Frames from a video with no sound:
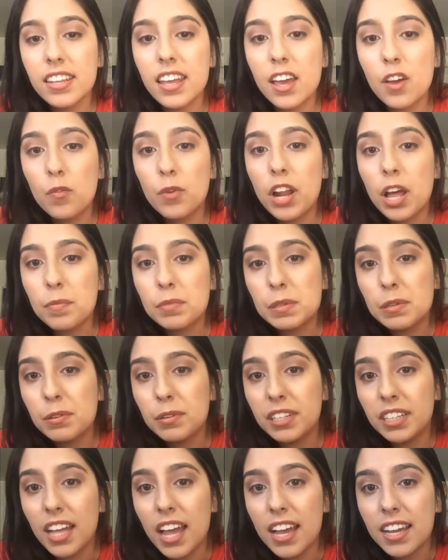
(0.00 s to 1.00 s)
what helps me
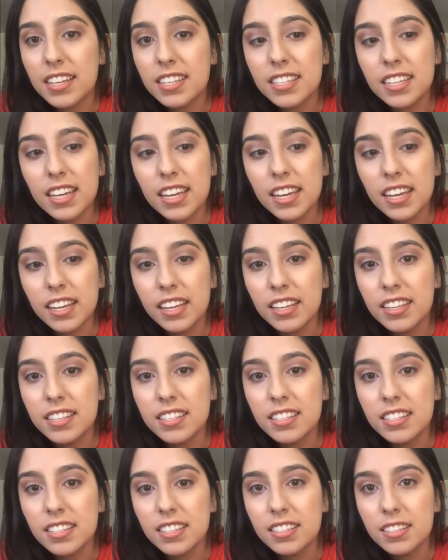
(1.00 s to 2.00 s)
relax
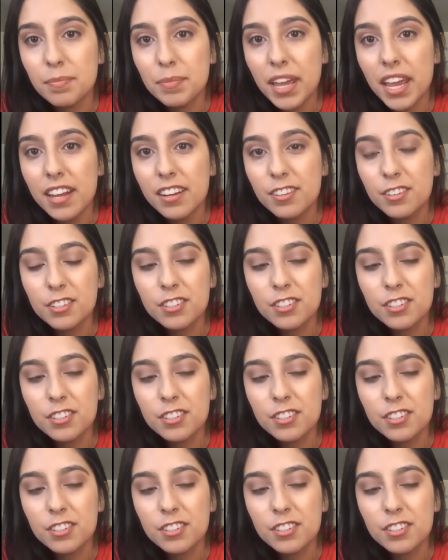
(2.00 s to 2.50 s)
is some candles.